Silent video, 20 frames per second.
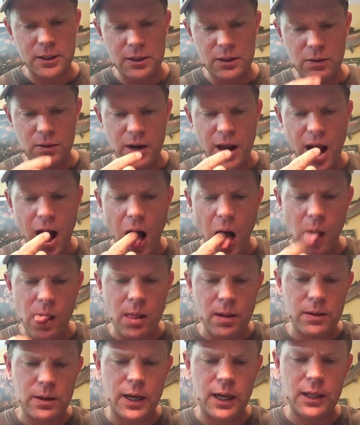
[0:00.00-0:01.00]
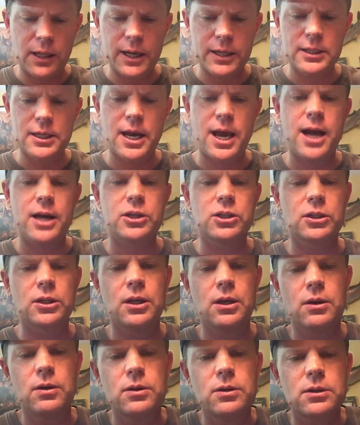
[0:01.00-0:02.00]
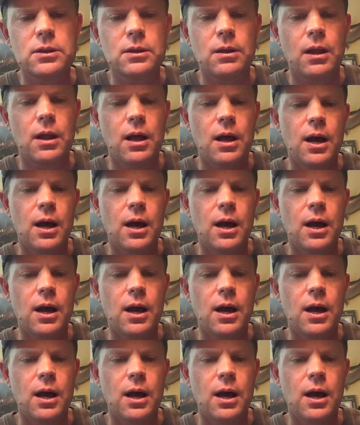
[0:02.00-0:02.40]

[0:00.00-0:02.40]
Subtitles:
to do now, I like to actually use,